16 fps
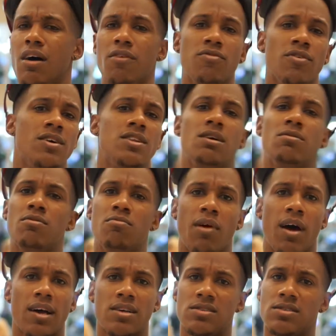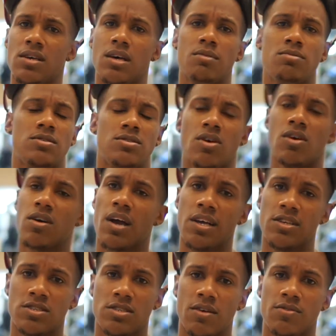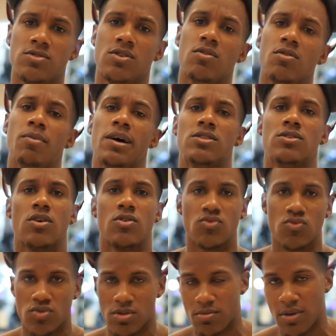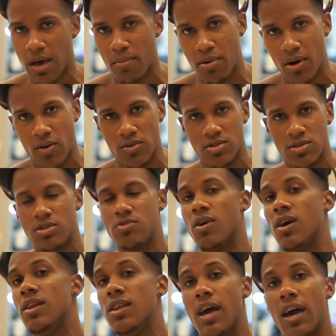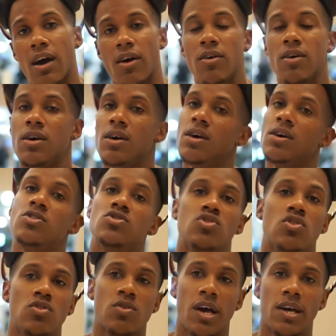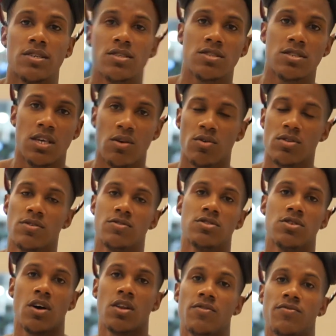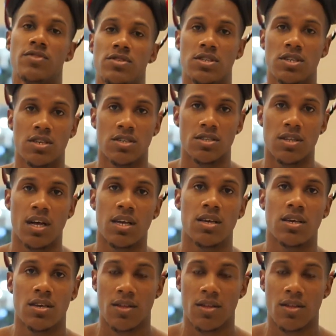front double biceps, and all kinds of stuff. So I'm about to go through some of that posing right now, so you guys can see what the starting physique is like.